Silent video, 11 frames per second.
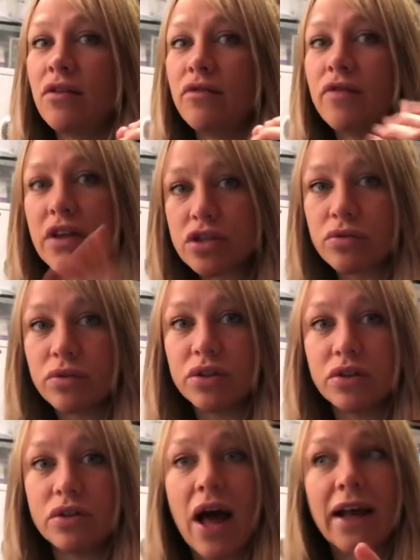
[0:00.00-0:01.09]

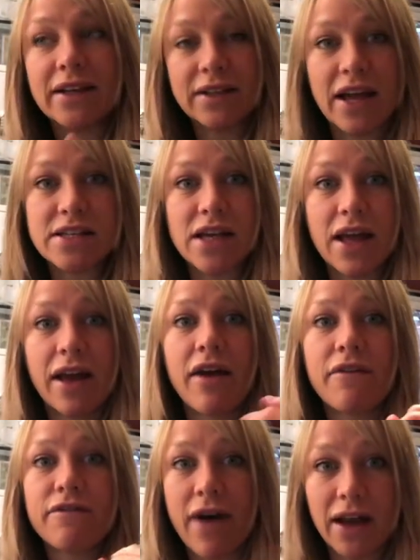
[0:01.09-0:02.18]
visual aesthetic
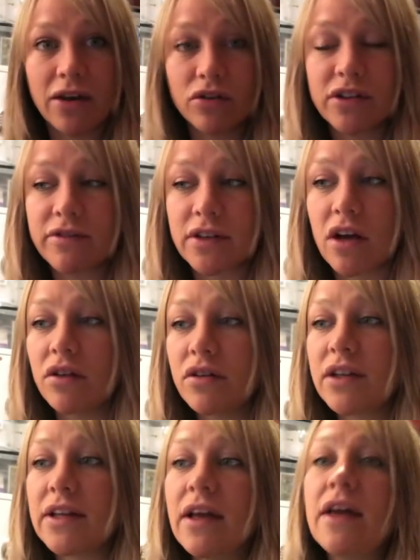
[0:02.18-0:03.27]
fat loss
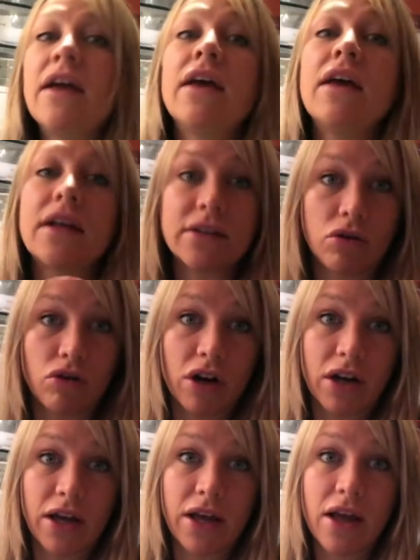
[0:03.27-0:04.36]
results
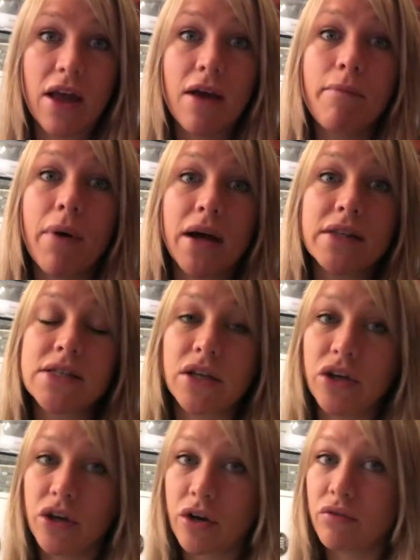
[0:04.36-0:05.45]
historically. But
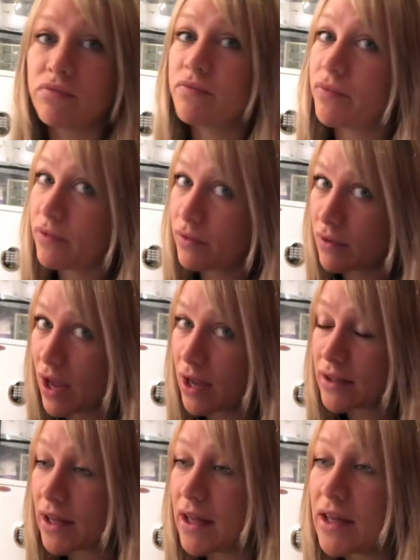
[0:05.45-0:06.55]
you know,
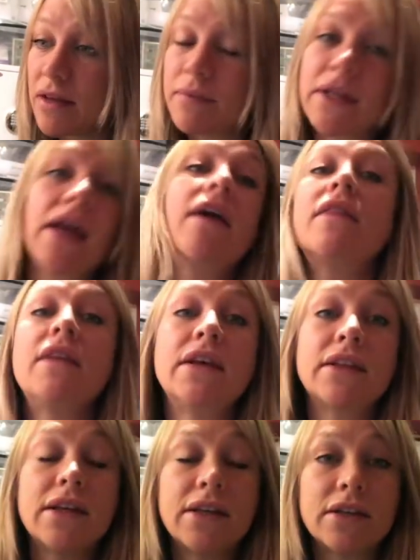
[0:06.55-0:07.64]
as I keep saying,
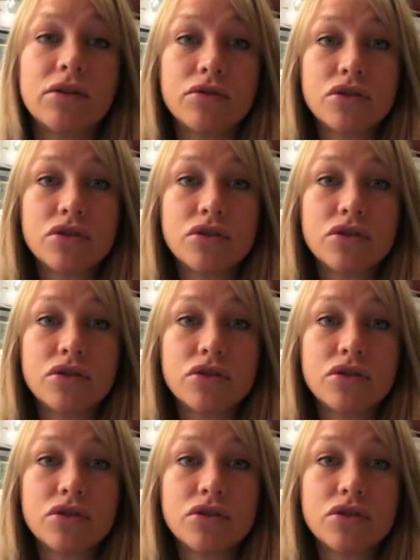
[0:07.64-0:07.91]
these things do